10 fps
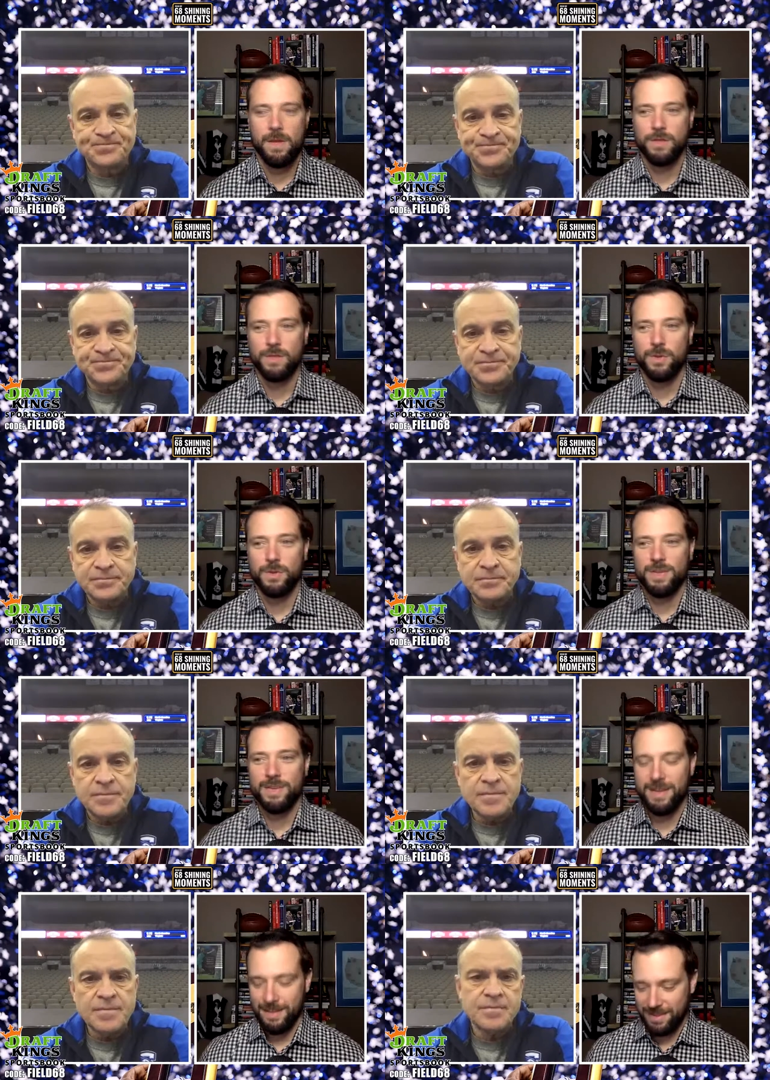Speaker 1: So the
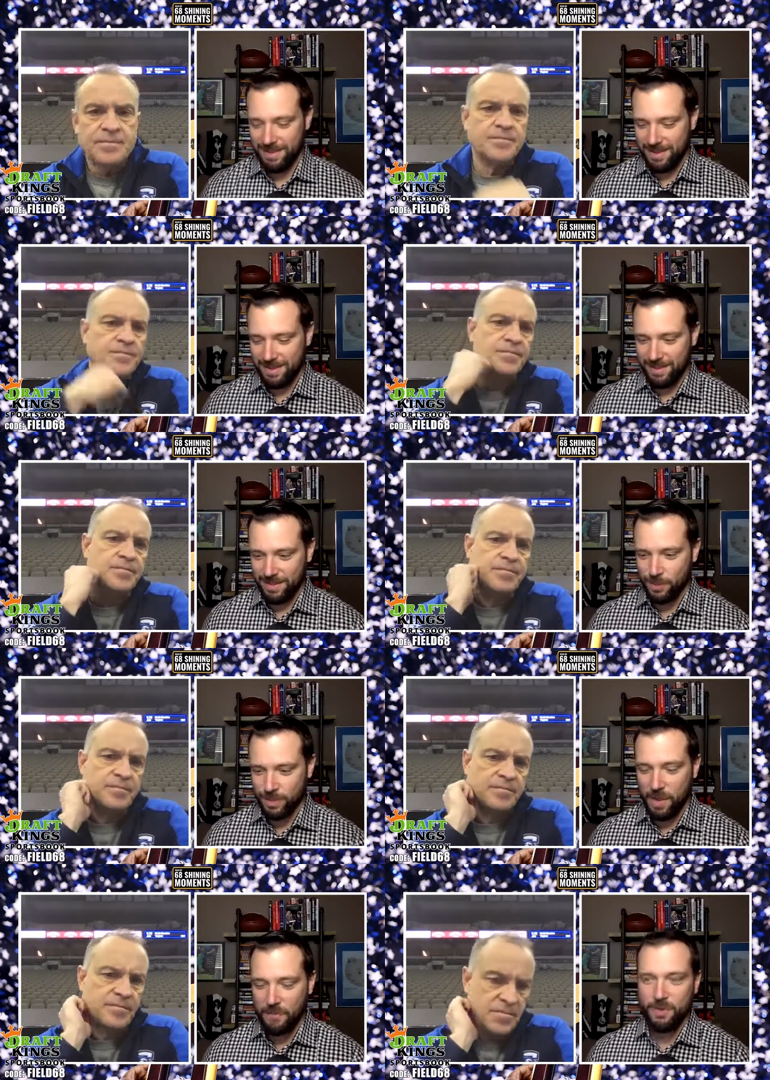uh, this was
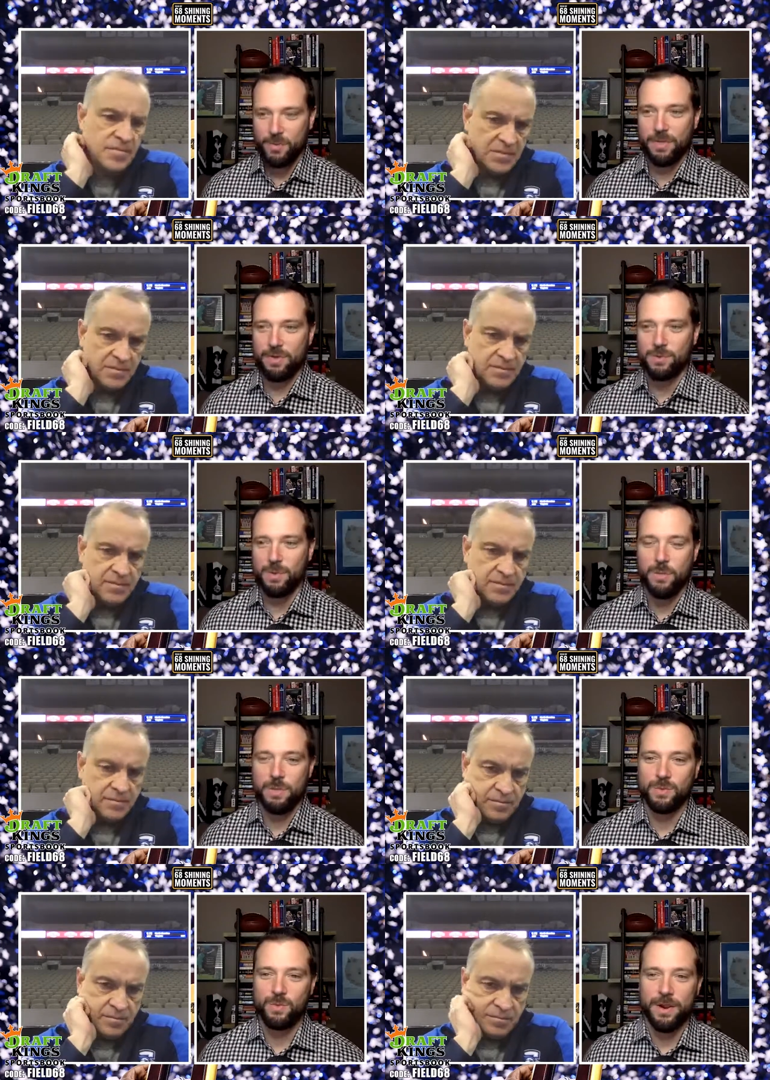definitely one of those
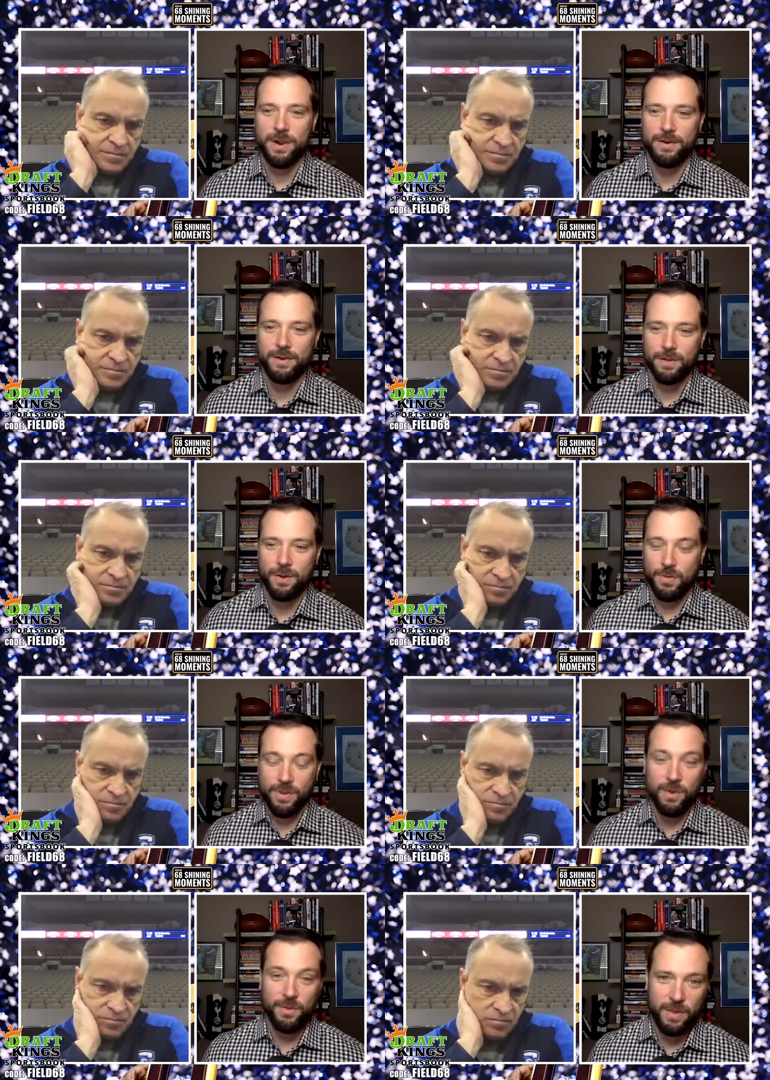moments where going
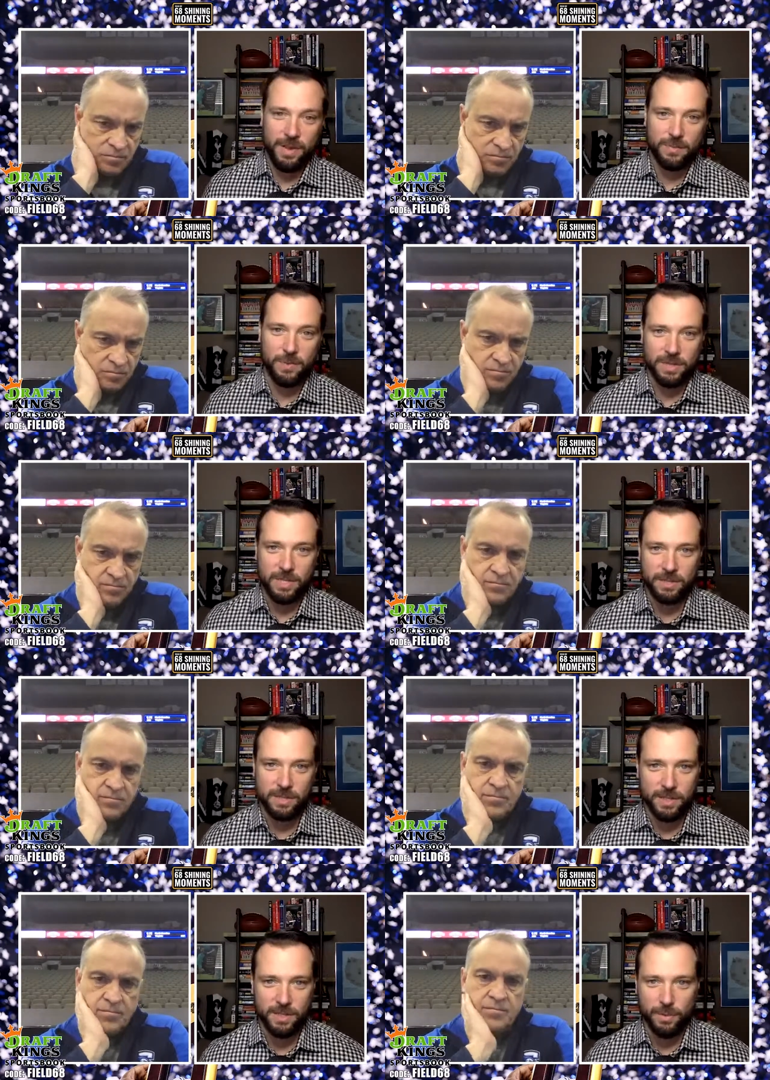the other way, Jamal Tinsley
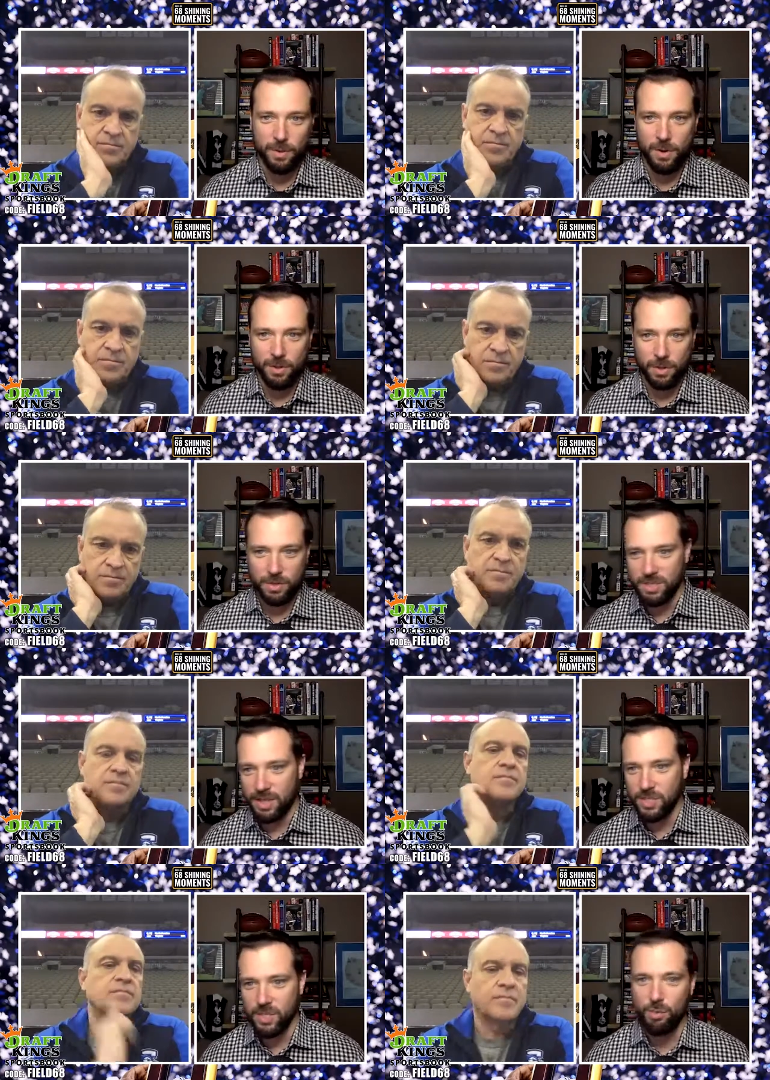gets the ball,
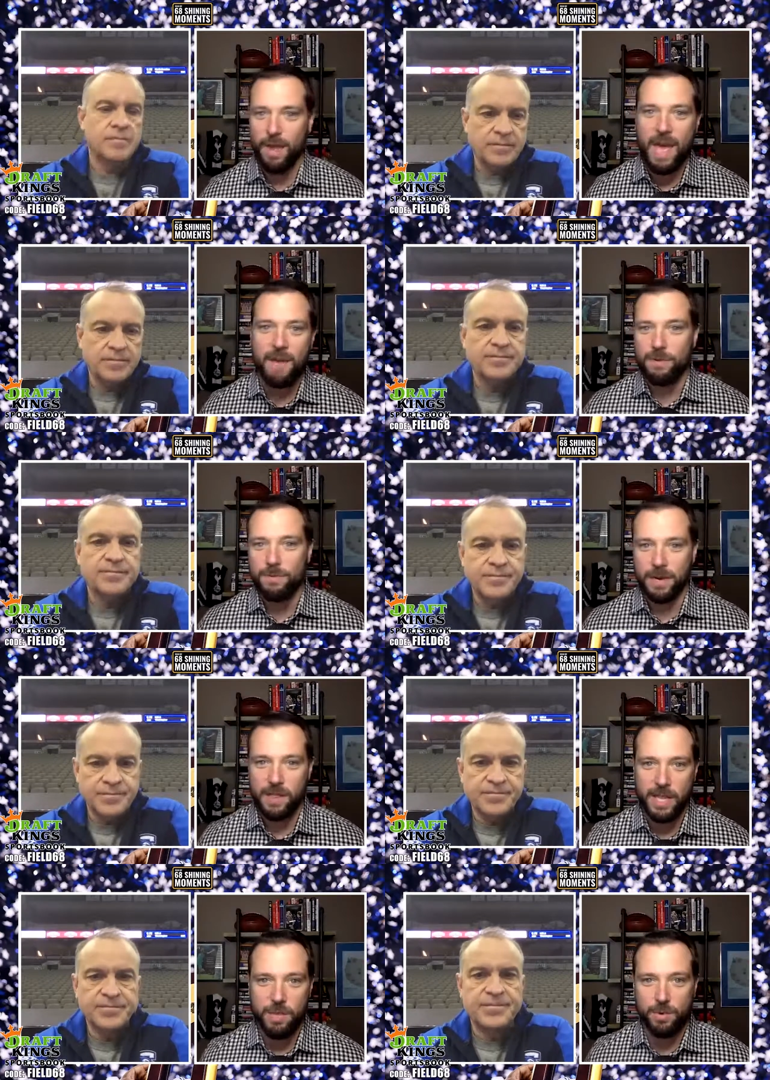slices through everybody
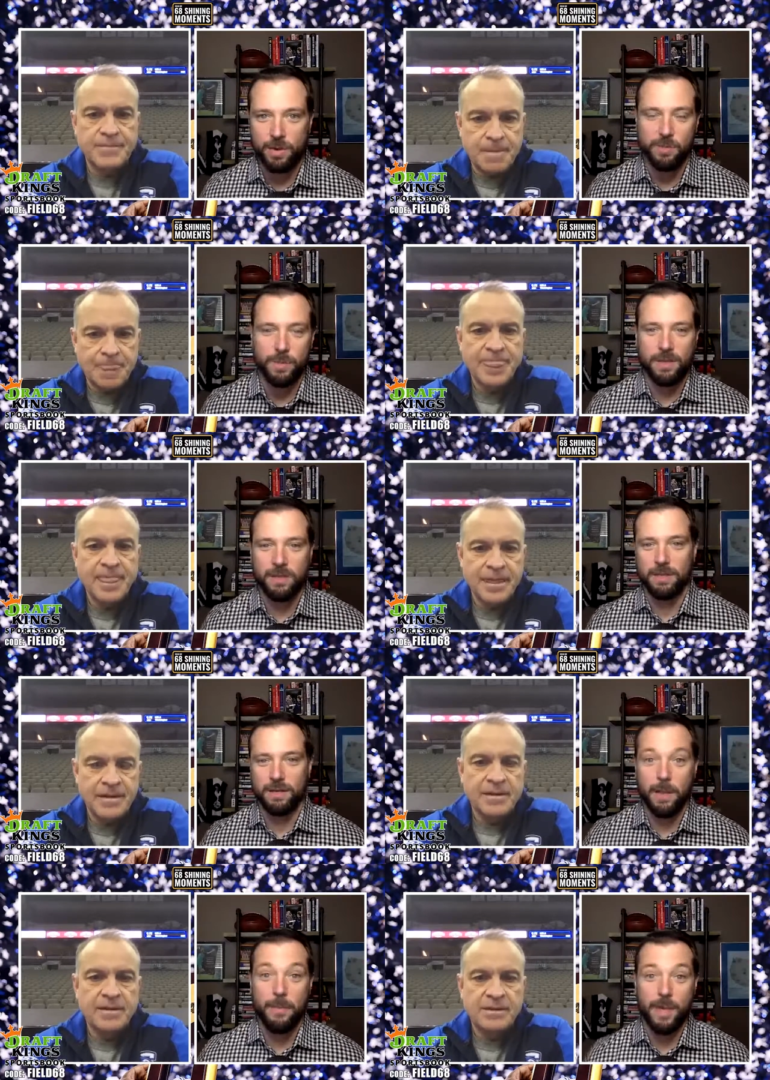like you would expect a,
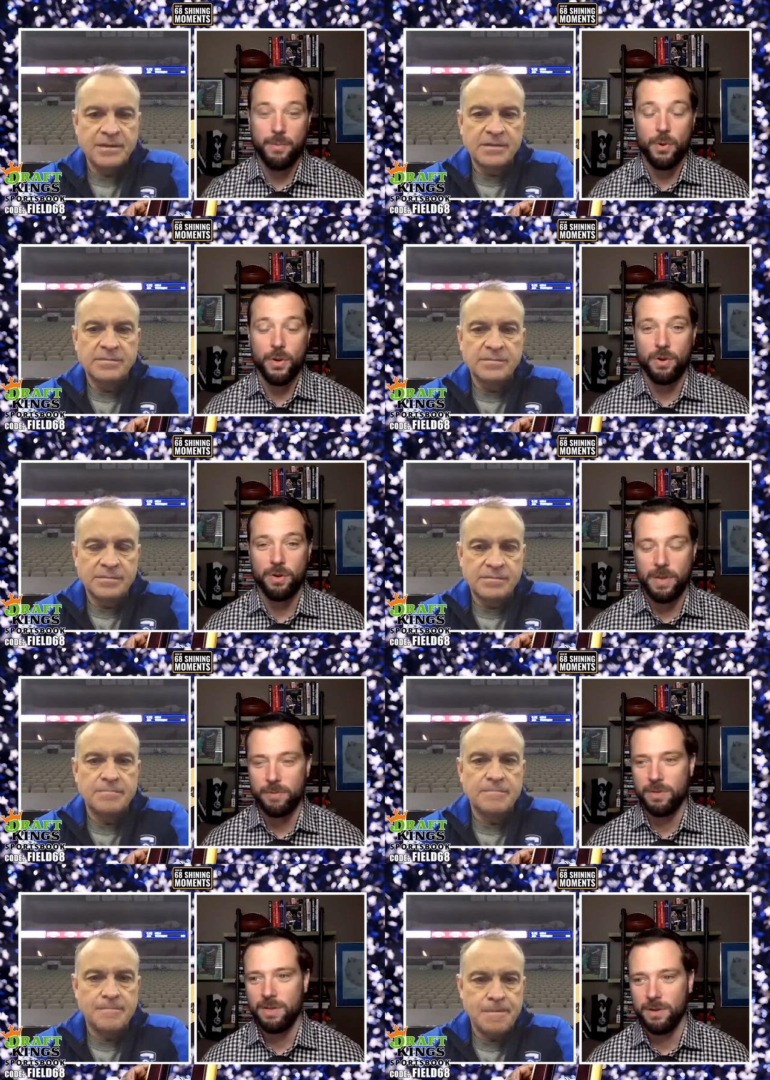an NBA point guard to be
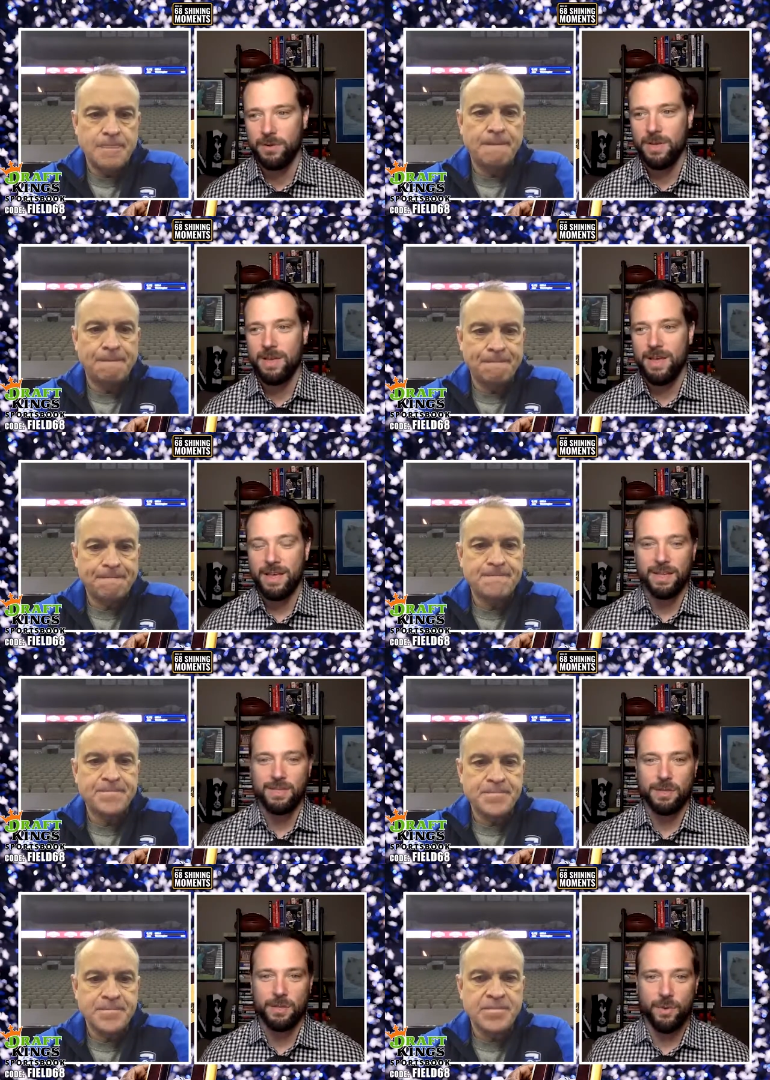able to do,
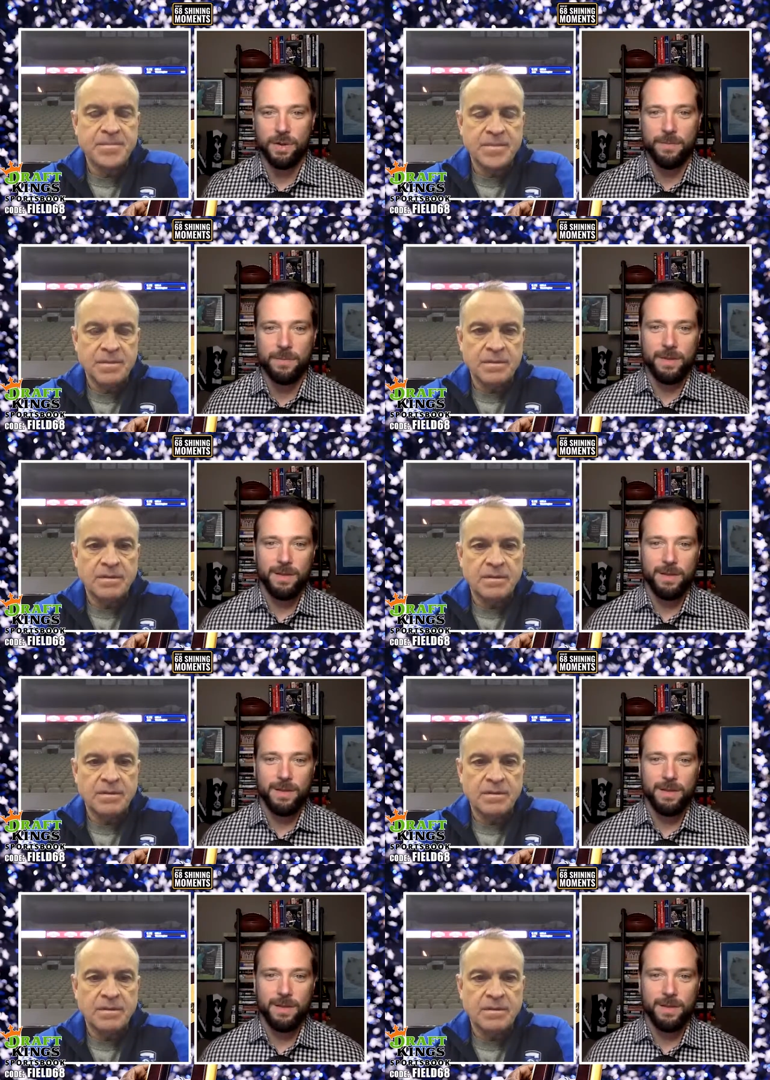gets to the rim,